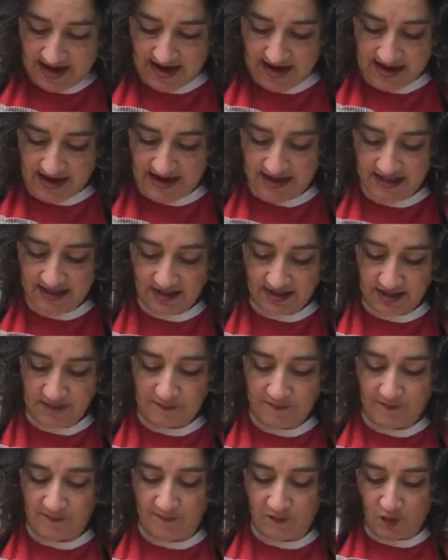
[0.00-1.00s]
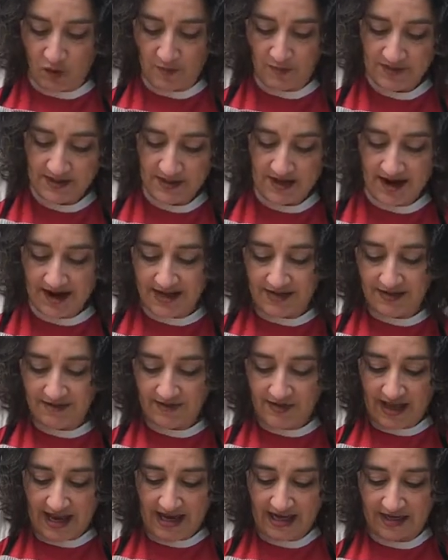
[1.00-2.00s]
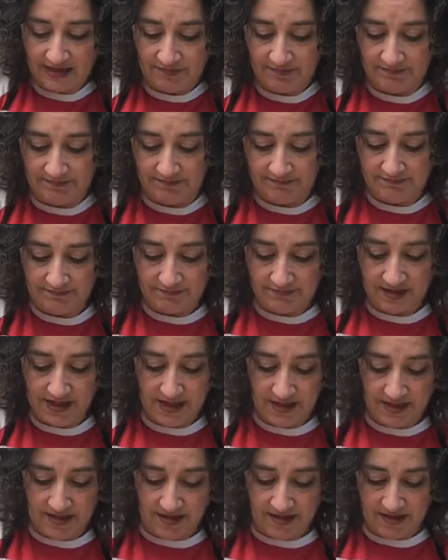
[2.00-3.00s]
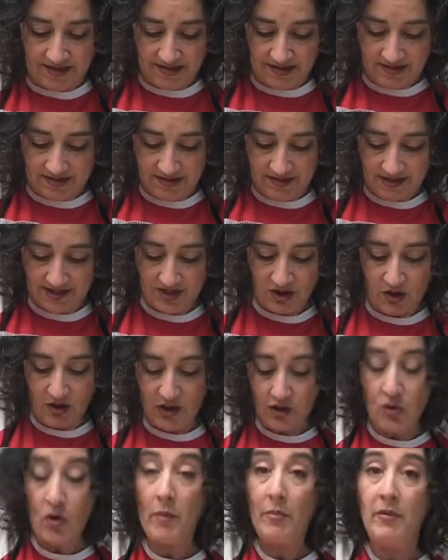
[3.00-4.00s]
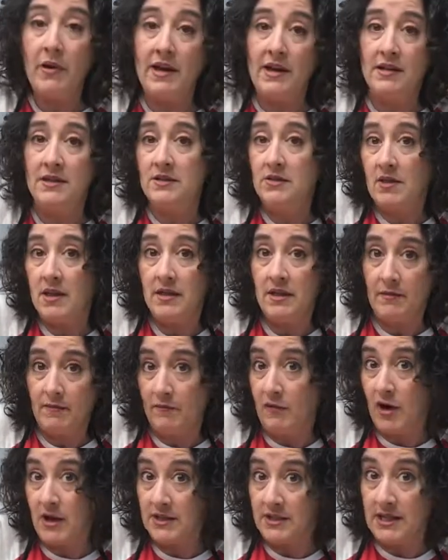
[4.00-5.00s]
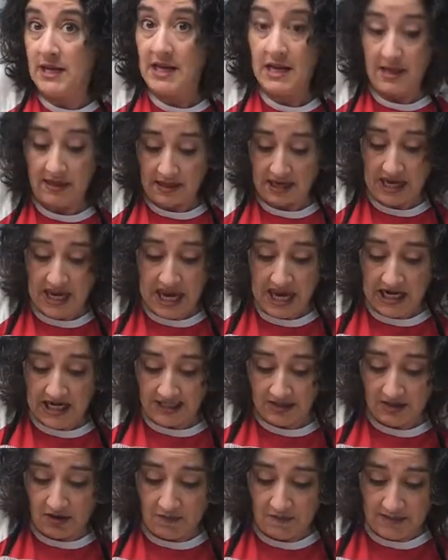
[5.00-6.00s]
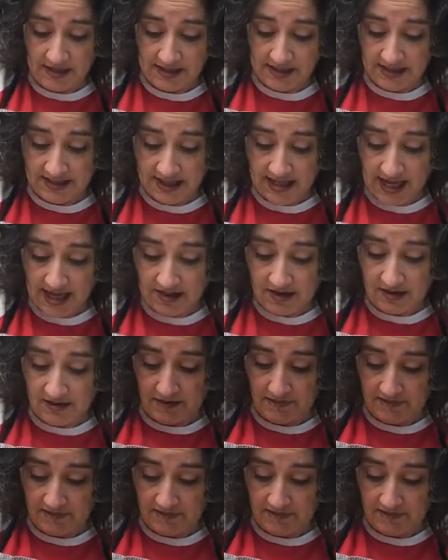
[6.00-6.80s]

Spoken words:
until it forms kind of like it's all incorporated, so that the frosting and the cake is all mixed together.